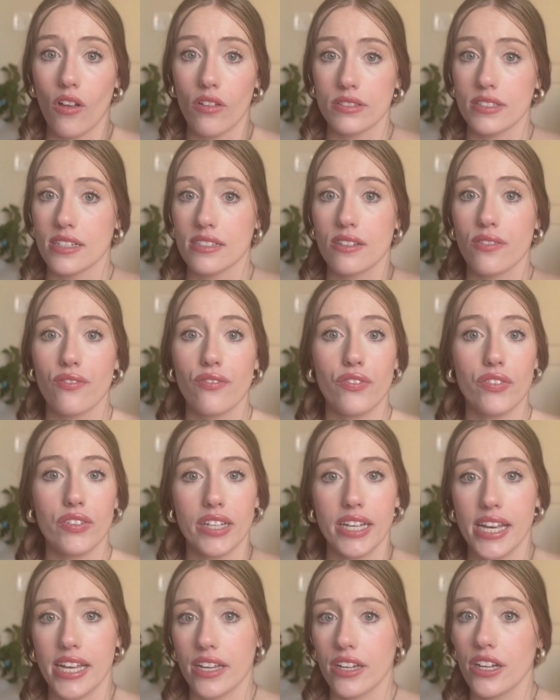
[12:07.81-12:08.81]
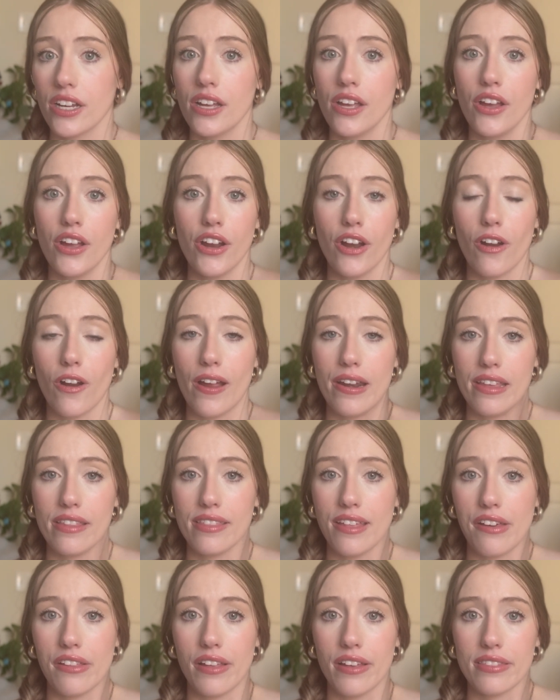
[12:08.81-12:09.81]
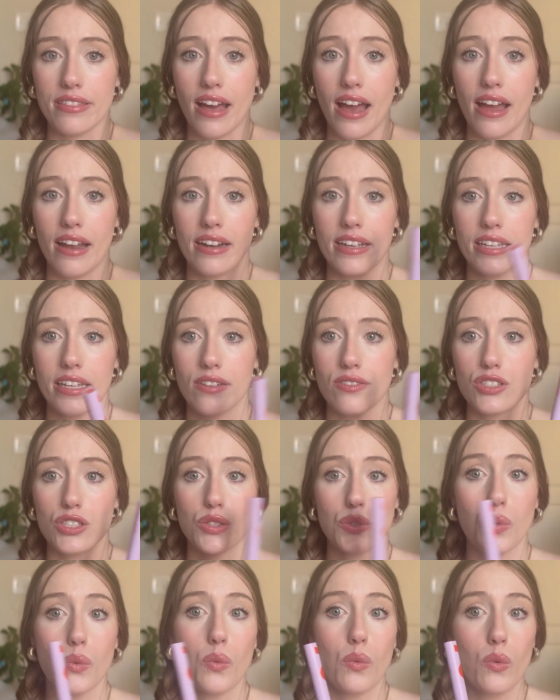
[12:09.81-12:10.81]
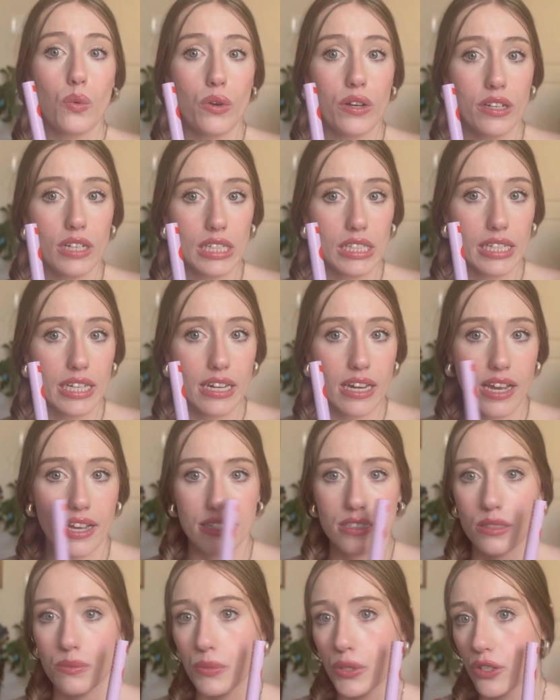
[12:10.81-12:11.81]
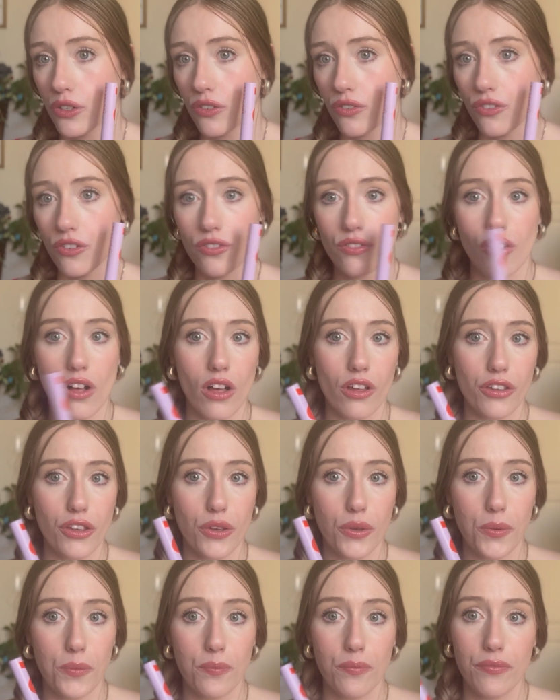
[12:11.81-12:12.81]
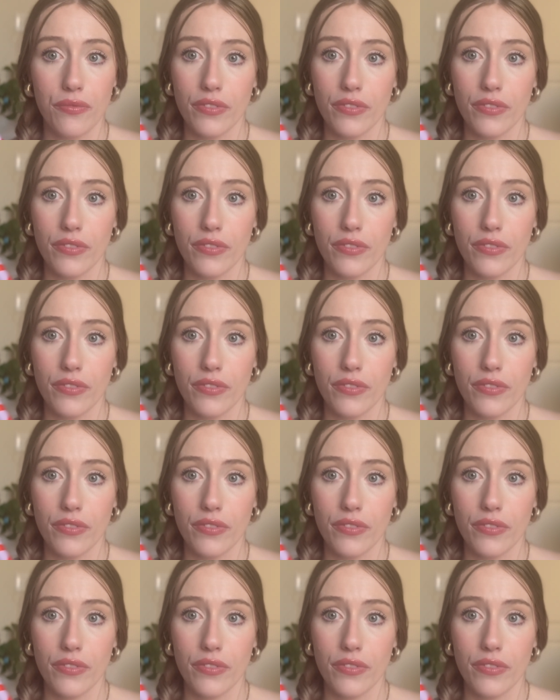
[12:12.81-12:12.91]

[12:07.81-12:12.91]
It doesn't flake or anything like that. And it gives you really nice, beautiful volume.